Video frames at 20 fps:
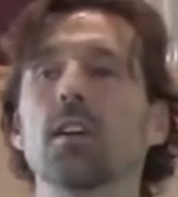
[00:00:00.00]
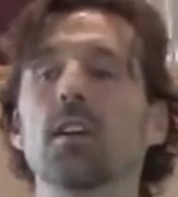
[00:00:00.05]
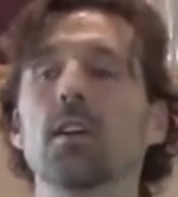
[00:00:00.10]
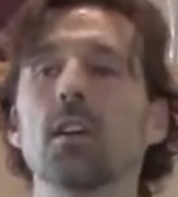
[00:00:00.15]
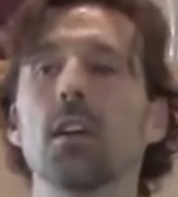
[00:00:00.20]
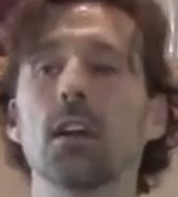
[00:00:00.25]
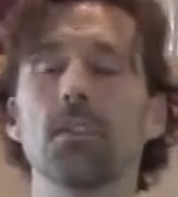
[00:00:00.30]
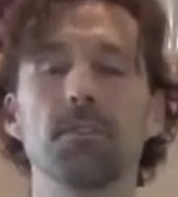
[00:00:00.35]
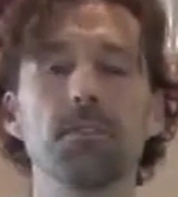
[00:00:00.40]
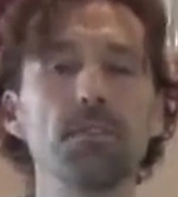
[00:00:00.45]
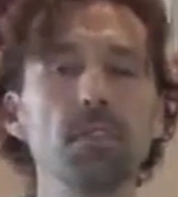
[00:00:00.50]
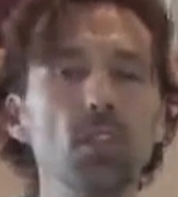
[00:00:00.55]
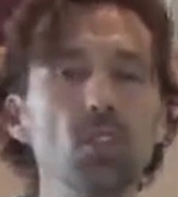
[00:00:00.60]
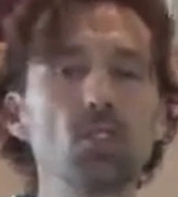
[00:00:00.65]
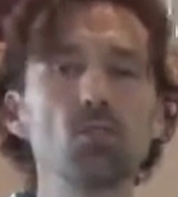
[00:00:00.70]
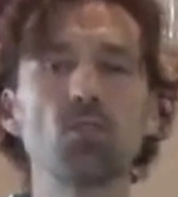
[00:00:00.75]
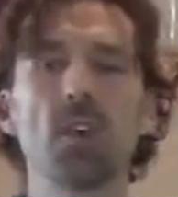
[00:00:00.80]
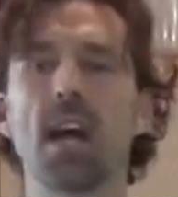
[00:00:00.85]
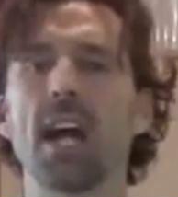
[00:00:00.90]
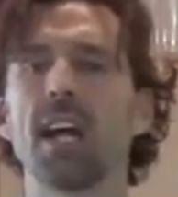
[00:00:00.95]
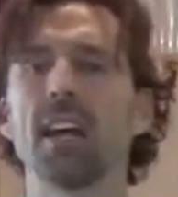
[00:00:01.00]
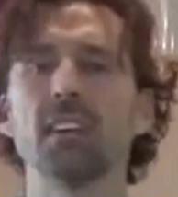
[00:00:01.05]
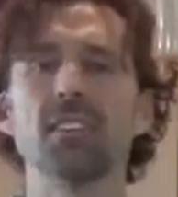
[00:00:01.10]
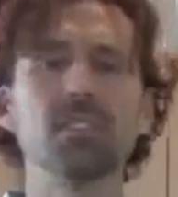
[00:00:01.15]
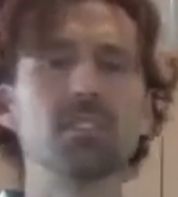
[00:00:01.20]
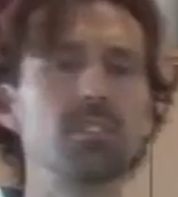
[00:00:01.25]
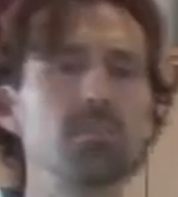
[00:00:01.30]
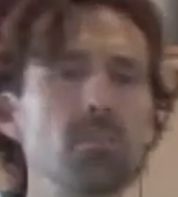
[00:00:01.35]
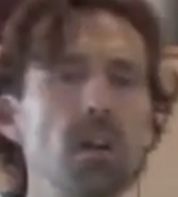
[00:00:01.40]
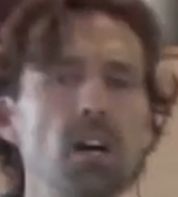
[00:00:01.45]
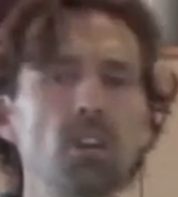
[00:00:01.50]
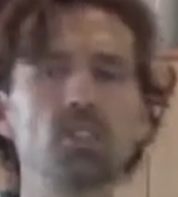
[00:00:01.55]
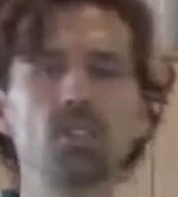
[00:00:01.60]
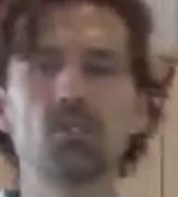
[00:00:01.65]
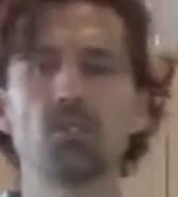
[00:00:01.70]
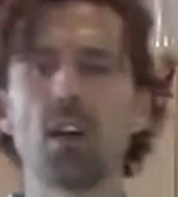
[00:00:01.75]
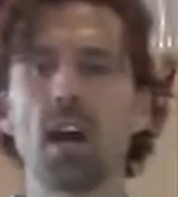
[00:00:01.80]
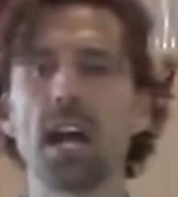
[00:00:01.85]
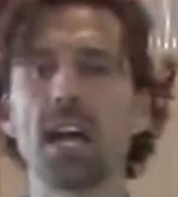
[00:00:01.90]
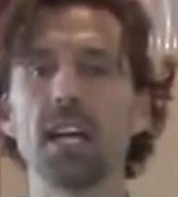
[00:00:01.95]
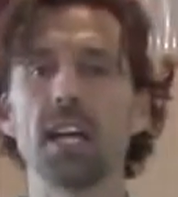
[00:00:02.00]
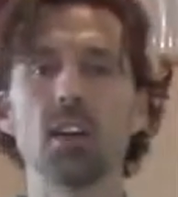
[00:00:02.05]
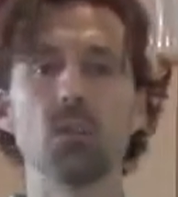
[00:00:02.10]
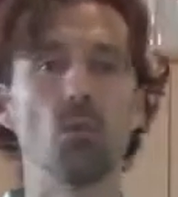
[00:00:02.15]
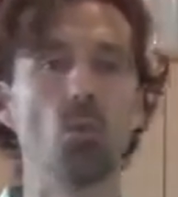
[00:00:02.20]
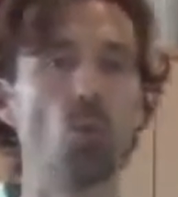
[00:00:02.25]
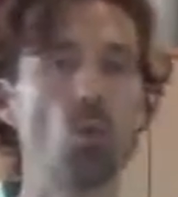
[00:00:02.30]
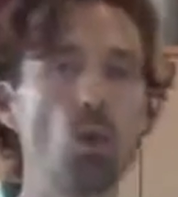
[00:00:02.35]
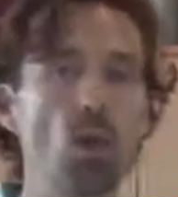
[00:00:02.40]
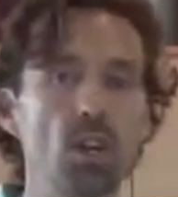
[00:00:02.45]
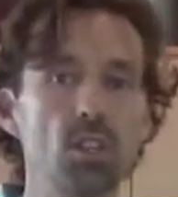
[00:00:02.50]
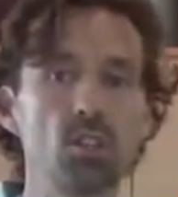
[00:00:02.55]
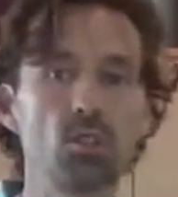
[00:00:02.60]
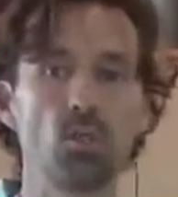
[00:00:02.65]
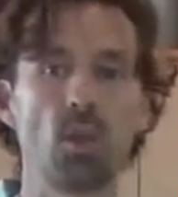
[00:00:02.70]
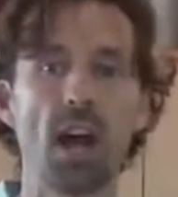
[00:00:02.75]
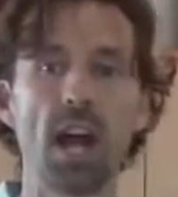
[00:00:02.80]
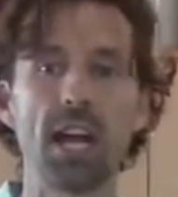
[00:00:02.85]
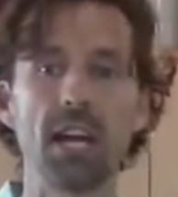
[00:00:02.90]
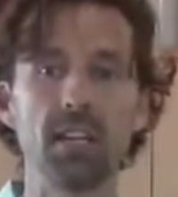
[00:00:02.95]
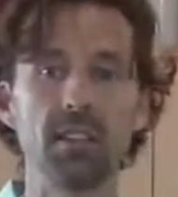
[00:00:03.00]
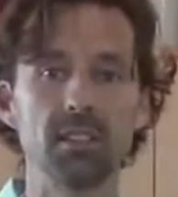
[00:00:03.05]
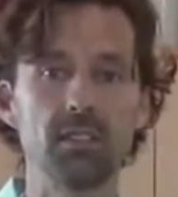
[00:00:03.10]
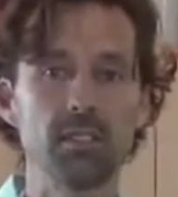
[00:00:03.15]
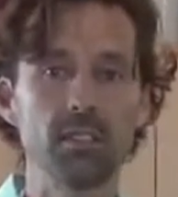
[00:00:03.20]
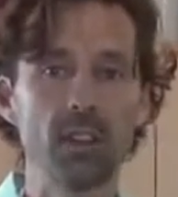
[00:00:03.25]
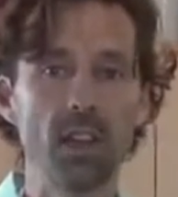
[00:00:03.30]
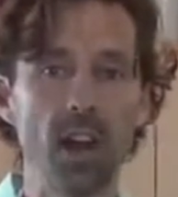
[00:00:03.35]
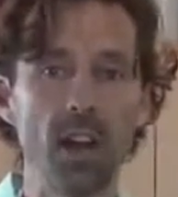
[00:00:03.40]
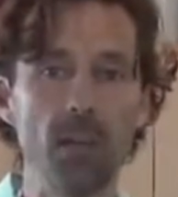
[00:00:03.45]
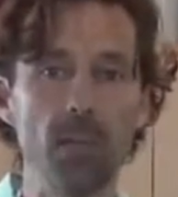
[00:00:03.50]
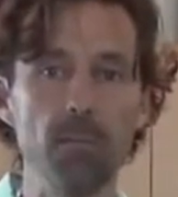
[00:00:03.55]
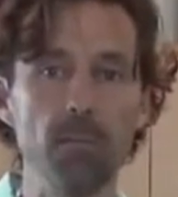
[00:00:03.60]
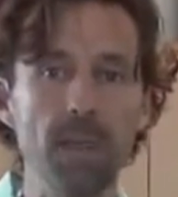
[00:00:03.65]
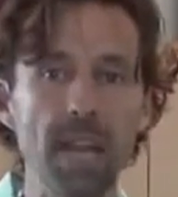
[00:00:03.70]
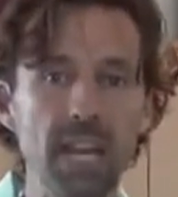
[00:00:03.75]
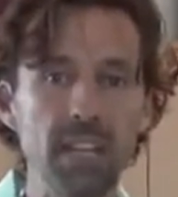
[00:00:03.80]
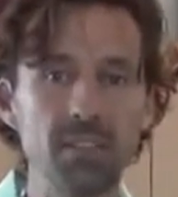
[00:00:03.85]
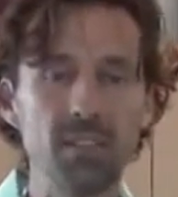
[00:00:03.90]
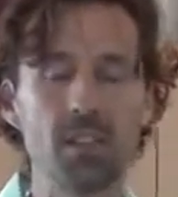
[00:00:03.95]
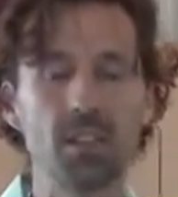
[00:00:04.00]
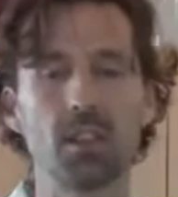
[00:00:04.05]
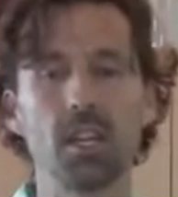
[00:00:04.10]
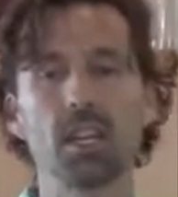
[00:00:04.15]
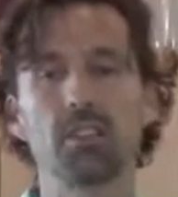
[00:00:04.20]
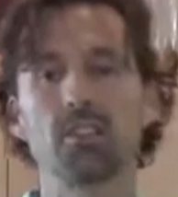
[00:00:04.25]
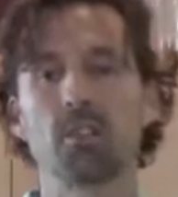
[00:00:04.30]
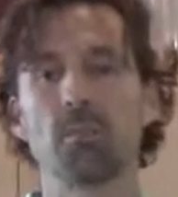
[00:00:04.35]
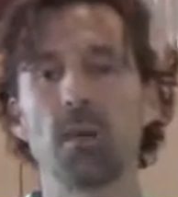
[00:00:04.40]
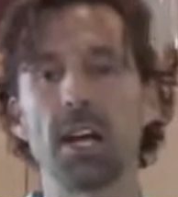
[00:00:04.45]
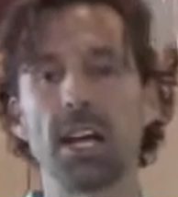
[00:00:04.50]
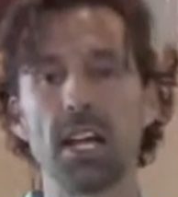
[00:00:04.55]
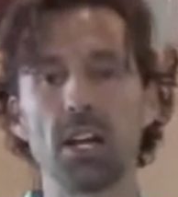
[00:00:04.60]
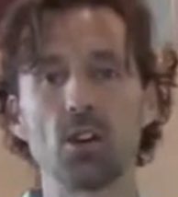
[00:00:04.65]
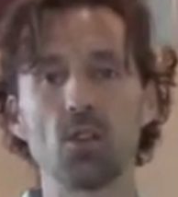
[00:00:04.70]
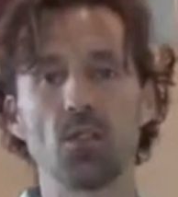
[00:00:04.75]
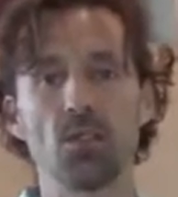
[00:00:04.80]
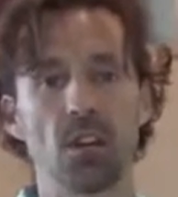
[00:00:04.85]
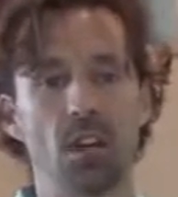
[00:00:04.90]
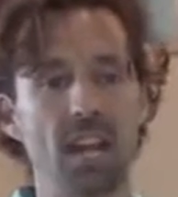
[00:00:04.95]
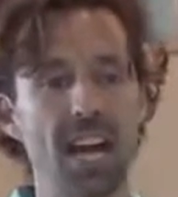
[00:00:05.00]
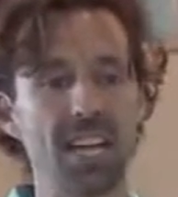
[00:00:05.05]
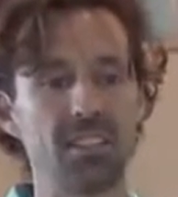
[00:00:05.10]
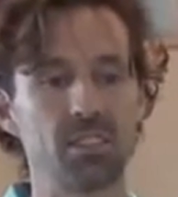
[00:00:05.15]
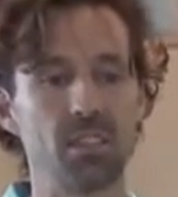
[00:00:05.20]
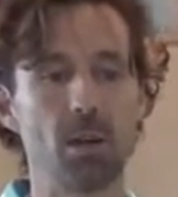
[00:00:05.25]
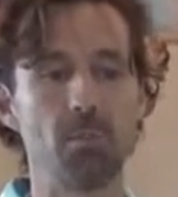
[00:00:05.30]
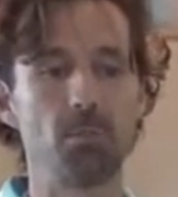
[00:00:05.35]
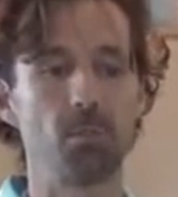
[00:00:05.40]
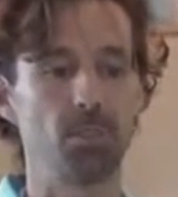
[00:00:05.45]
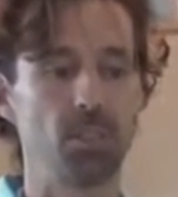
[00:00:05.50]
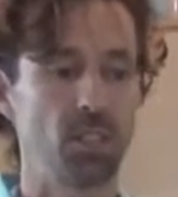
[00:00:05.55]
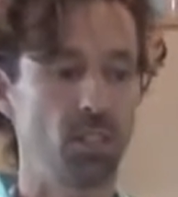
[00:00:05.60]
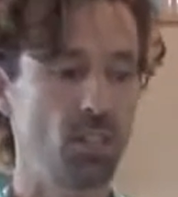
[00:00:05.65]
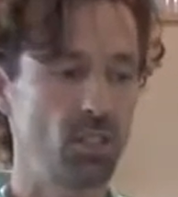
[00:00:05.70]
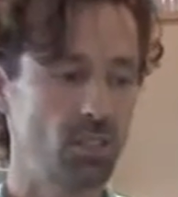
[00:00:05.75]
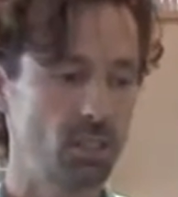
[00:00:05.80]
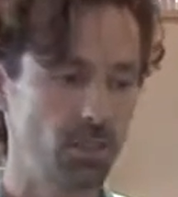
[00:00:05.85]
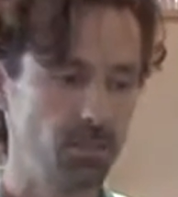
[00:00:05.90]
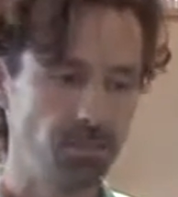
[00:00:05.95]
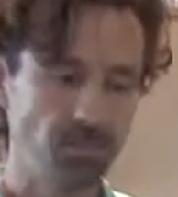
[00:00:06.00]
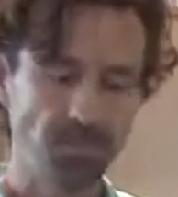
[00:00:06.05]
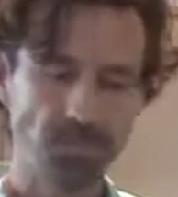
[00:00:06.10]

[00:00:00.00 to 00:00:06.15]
It feels right, it smells right, it works right. It's done amazing things for my hair over the last couple of years.